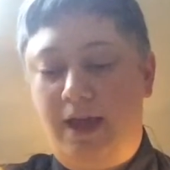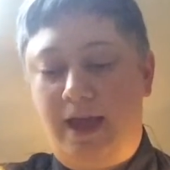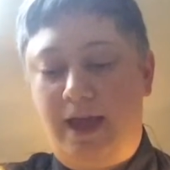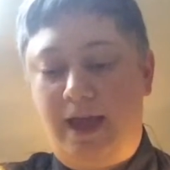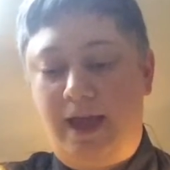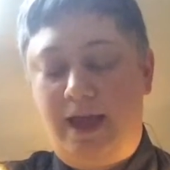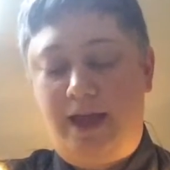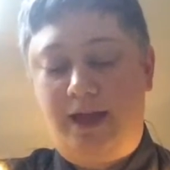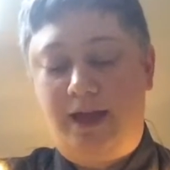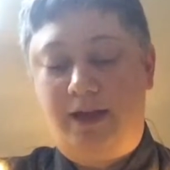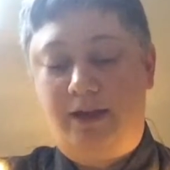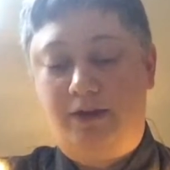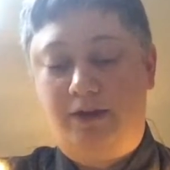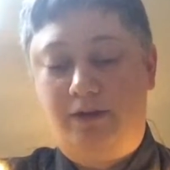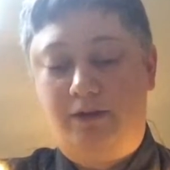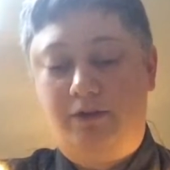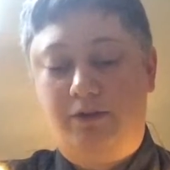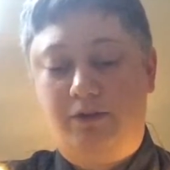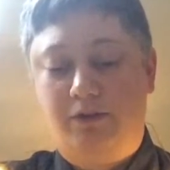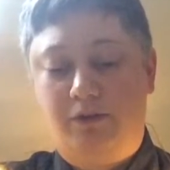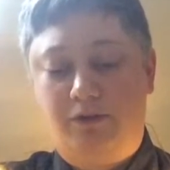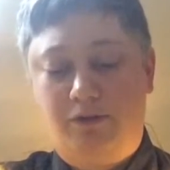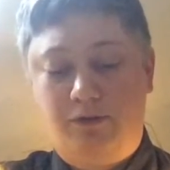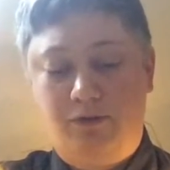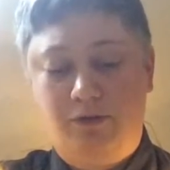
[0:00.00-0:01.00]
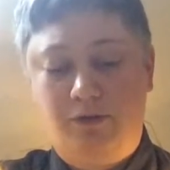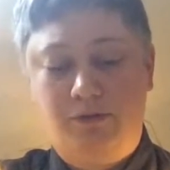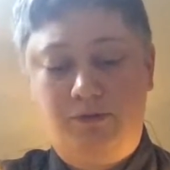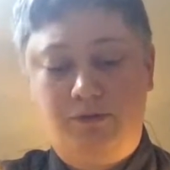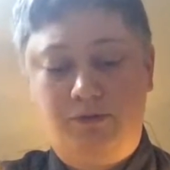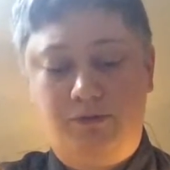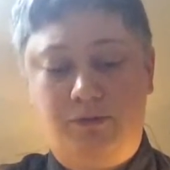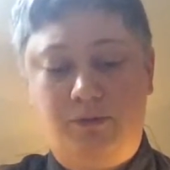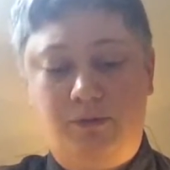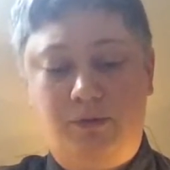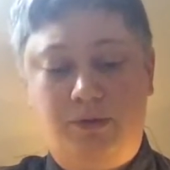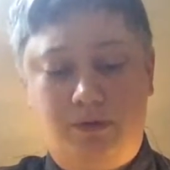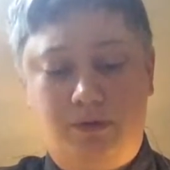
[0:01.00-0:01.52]
and
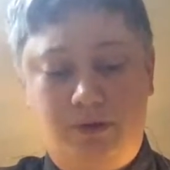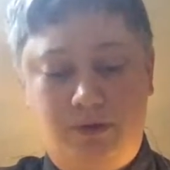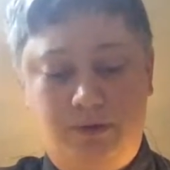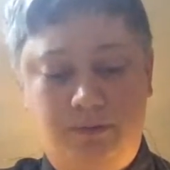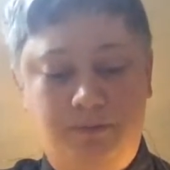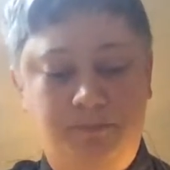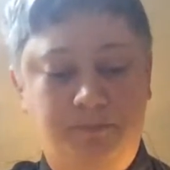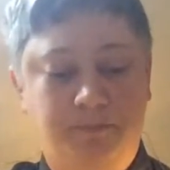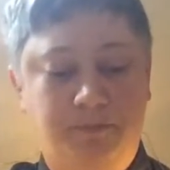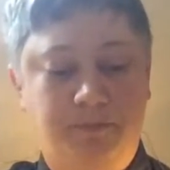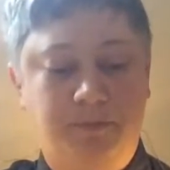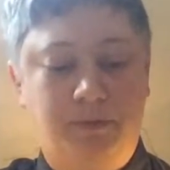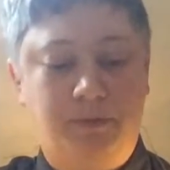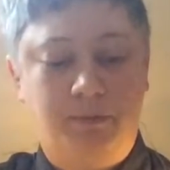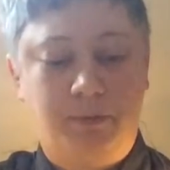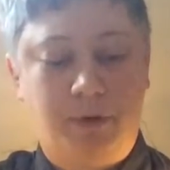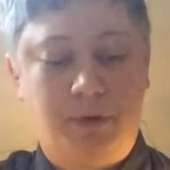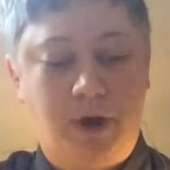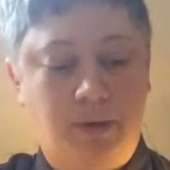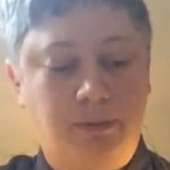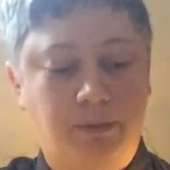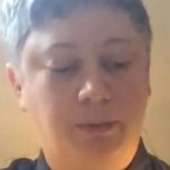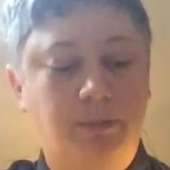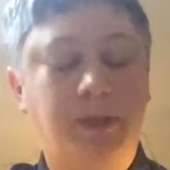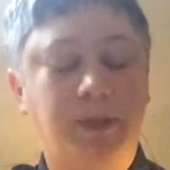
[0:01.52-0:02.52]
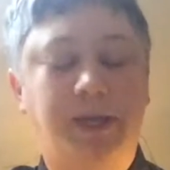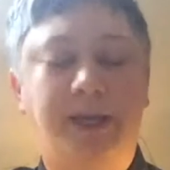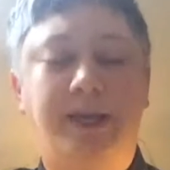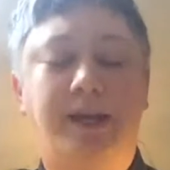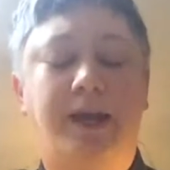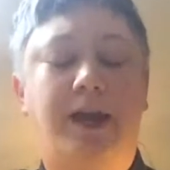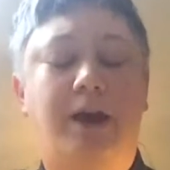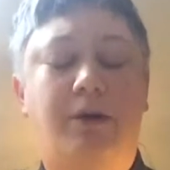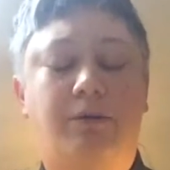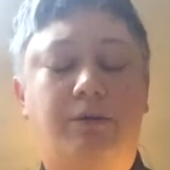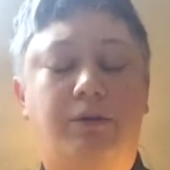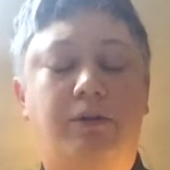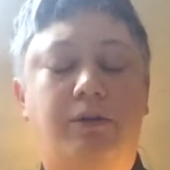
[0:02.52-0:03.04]
for probably an
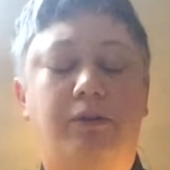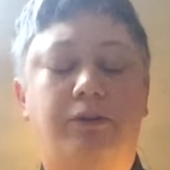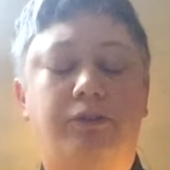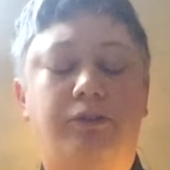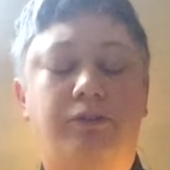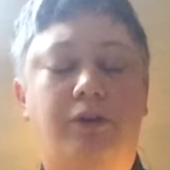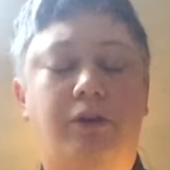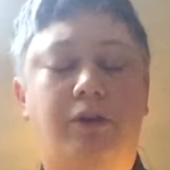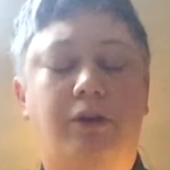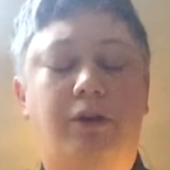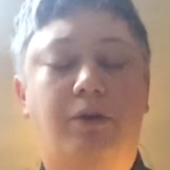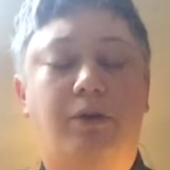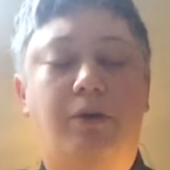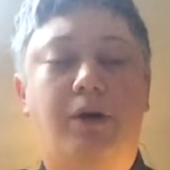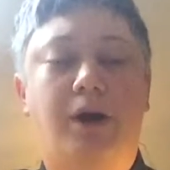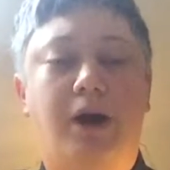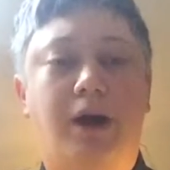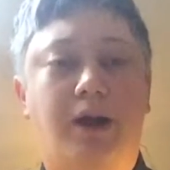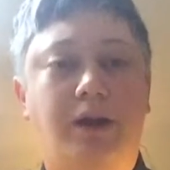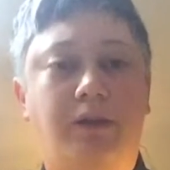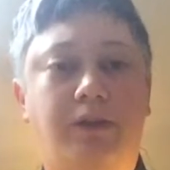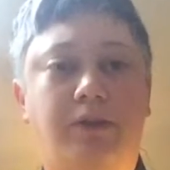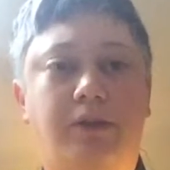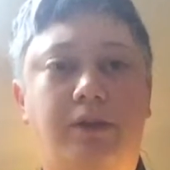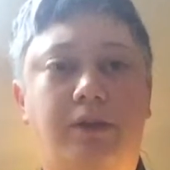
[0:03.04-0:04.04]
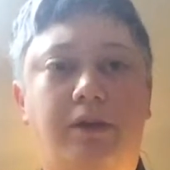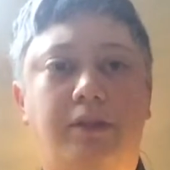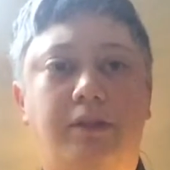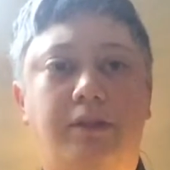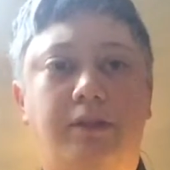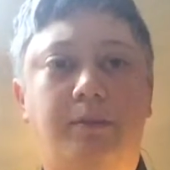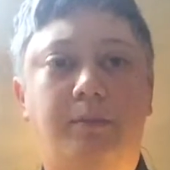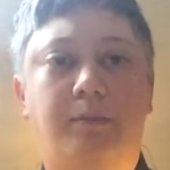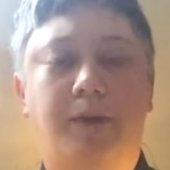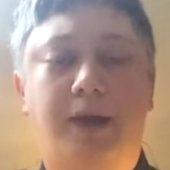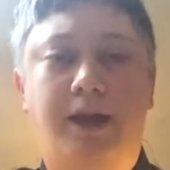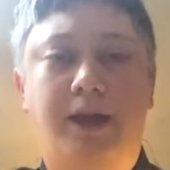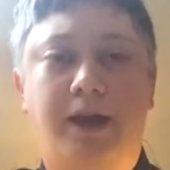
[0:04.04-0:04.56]
hour or so, I thought
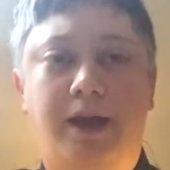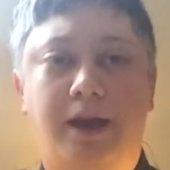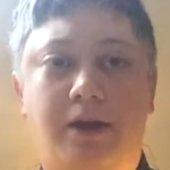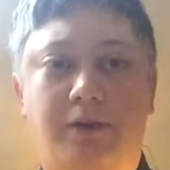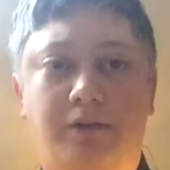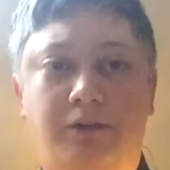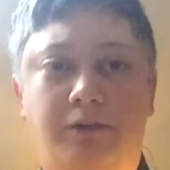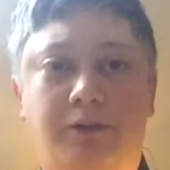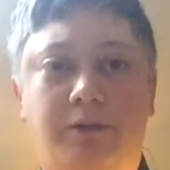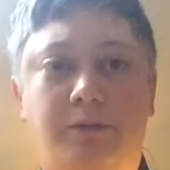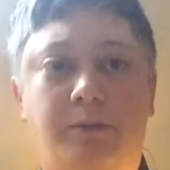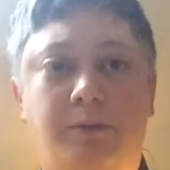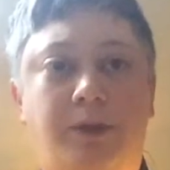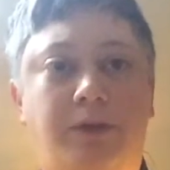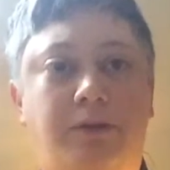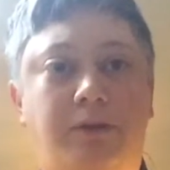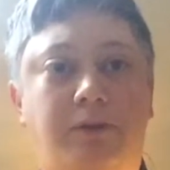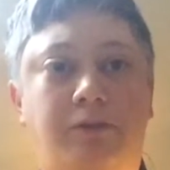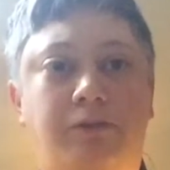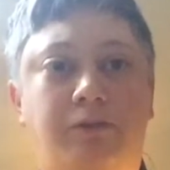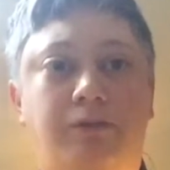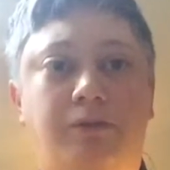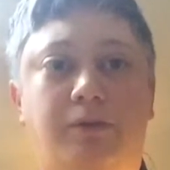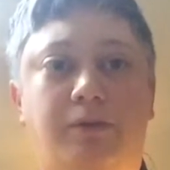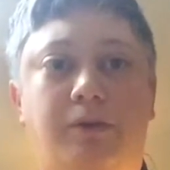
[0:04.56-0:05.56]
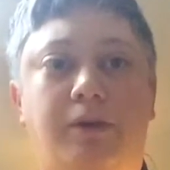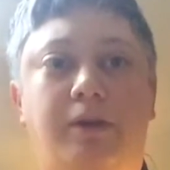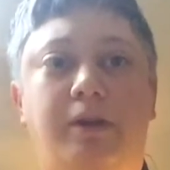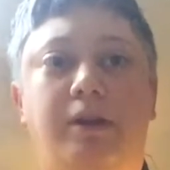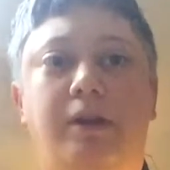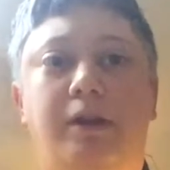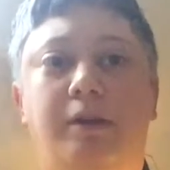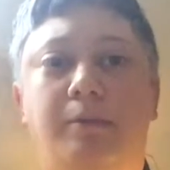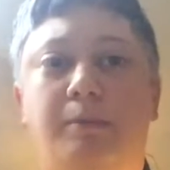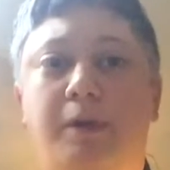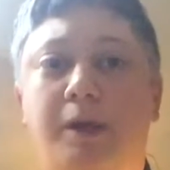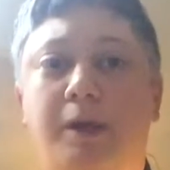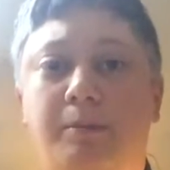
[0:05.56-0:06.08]
that my house had been destroyed
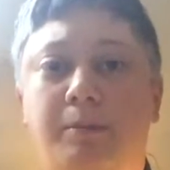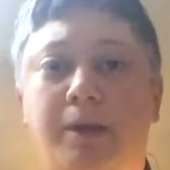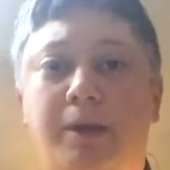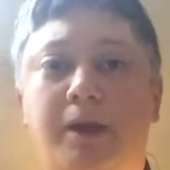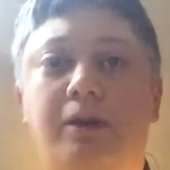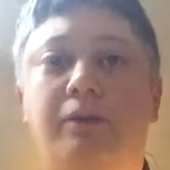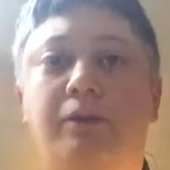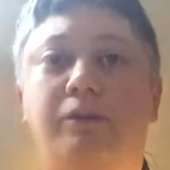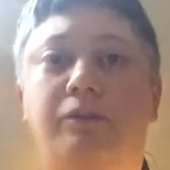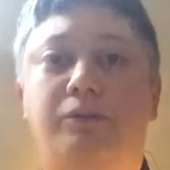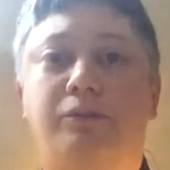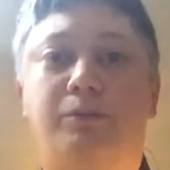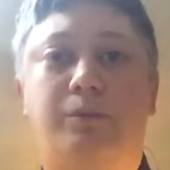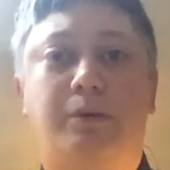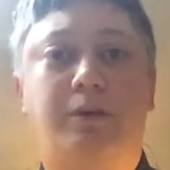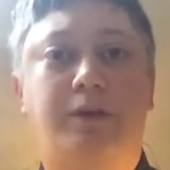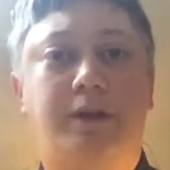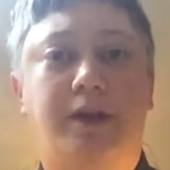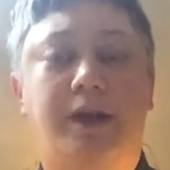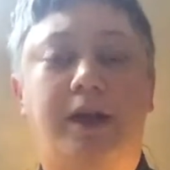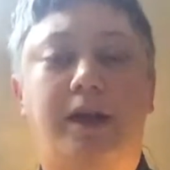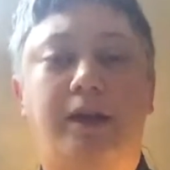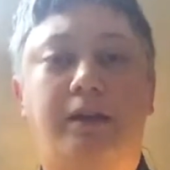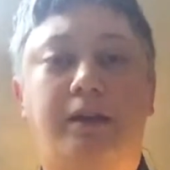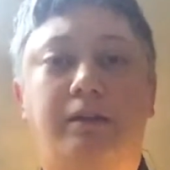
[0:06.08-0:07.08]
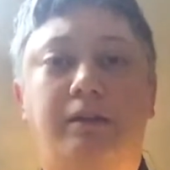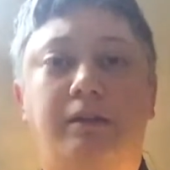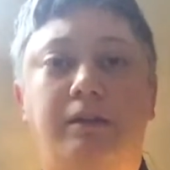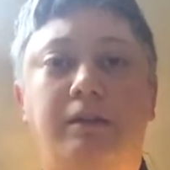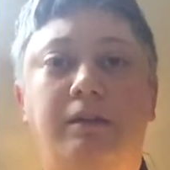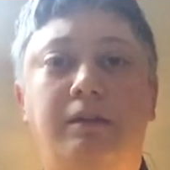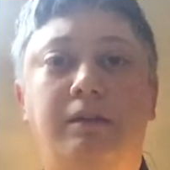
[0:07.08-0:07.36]
and my parents were dead.